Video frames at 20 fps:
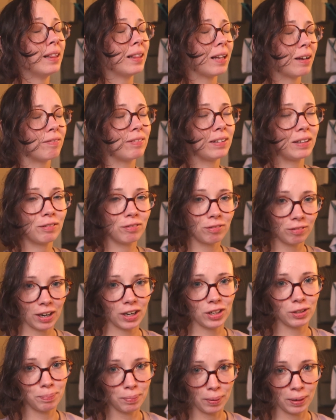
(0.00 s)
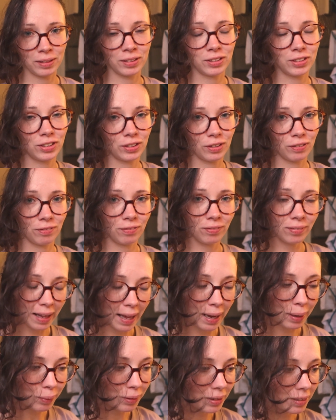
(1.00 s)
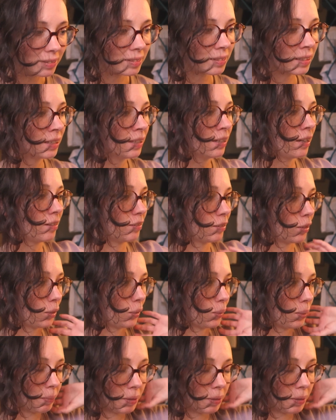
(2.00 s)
lovely, fresh bunch of flowers. So